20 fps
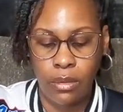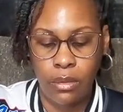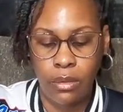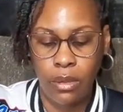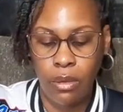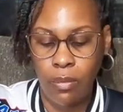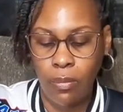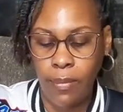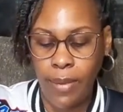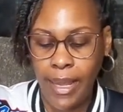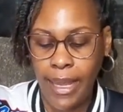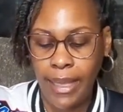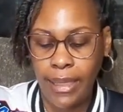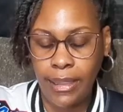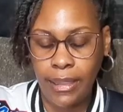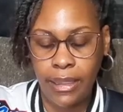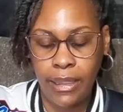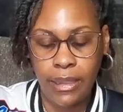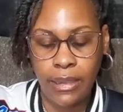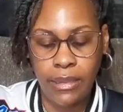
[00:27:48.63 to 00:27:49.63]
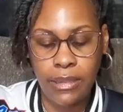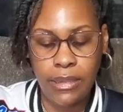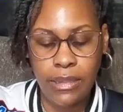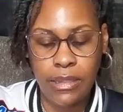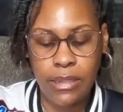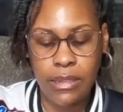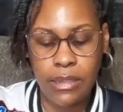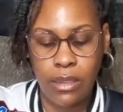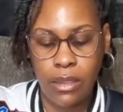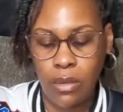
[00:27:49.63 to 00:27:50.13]
Your wide
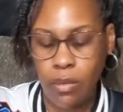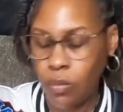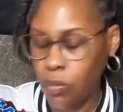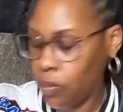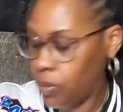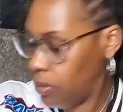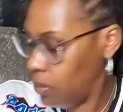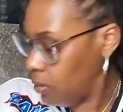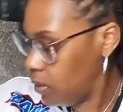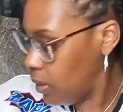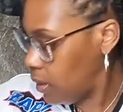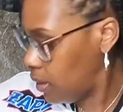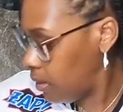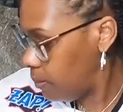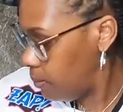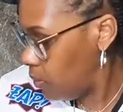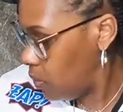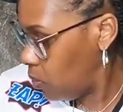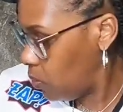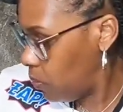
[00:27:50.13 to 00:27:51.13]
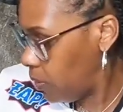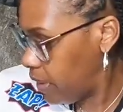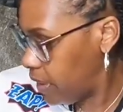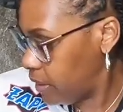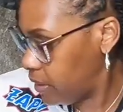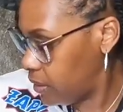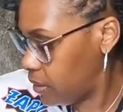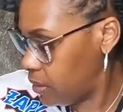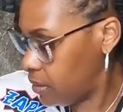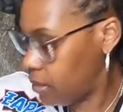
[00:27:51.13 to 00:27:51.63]
lens will come with